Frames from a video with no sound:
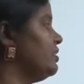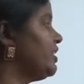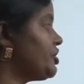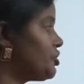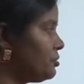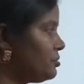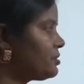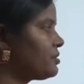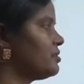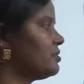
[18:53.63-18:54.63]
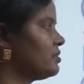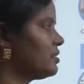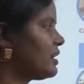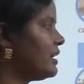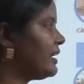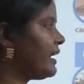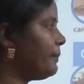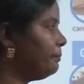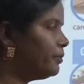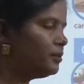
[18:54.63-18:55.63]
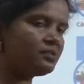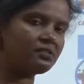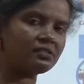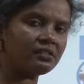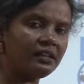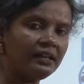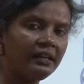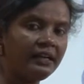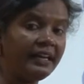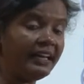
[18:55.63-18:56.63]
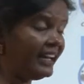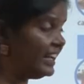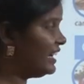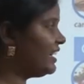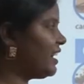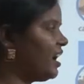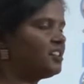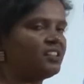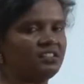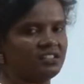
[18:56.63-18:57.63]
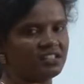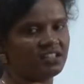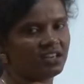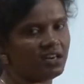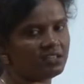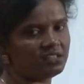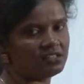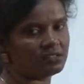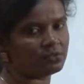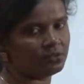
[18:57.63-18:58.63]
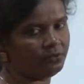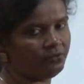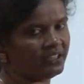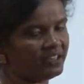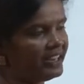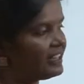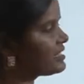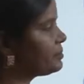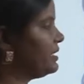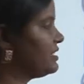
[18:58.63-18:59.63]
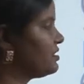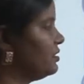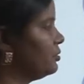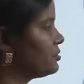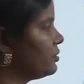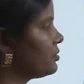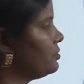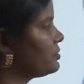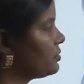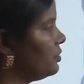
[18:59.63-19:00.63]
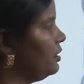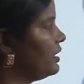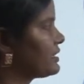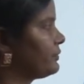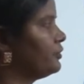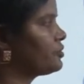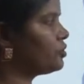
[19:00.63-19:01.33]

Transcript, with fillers: tissues, wrappers, egg cartons, the cartons where egg is placed those are also called as food